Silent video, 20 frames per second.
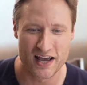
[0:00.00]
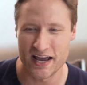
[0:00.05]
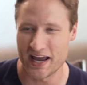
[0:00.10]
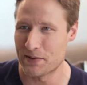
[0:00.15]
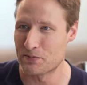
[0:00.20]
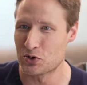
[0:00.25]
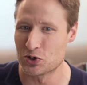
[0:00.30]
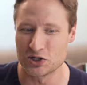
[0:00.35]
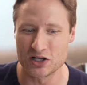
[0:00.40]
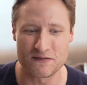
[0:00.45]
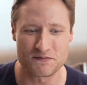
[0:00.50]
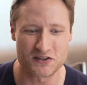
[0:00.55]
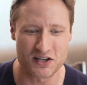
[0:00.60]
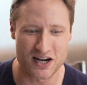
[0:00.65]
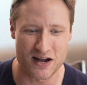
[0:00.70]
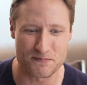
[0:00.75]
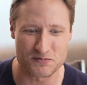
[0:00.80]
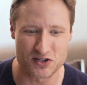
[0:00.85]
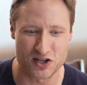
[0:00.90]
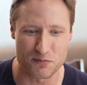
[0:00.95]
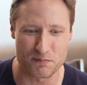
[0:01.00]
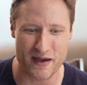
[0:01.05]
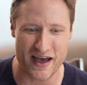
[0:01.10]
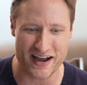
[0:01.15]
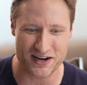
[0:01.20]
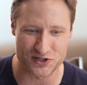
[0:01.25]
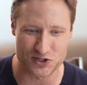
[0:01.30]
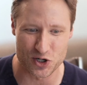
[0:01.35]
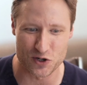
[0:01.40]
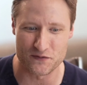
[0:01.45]
and we'll lift it up to the
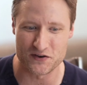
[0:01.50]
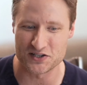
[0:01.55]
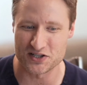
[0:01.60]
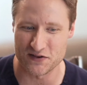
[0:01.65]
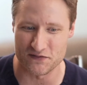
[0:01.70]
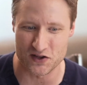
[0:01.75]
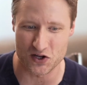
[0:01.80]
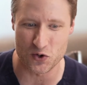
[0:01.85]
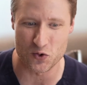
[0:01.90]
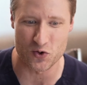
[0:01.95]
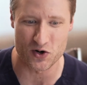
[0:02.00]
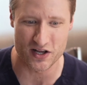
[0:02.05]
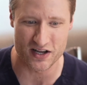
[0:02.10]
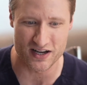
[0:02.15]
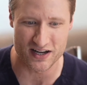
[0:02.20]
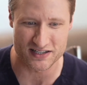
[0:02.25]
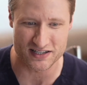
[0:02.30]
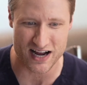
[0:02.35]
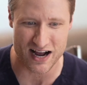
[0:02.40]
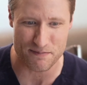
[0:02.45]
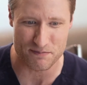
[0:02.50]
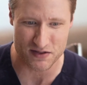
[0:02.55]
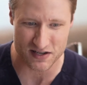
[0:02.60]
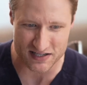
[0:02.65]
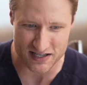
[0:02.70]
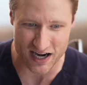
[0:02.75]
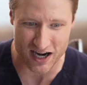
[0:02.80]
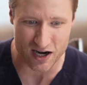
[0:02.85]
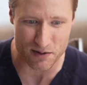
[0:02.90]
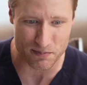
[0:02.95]
back surface of the cornea atop
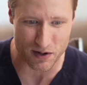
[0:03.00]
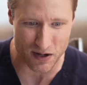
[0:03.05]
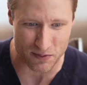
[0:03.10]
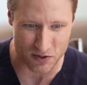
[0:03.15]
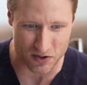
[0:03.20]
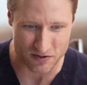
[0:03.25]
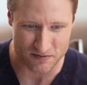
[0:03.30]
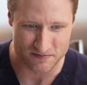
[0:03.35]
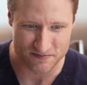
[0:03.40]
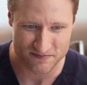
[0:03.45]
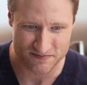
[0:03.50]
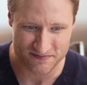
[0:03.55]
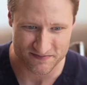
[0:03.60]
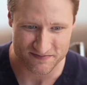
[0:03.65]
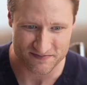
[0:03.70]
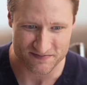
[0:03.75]
this air bubble.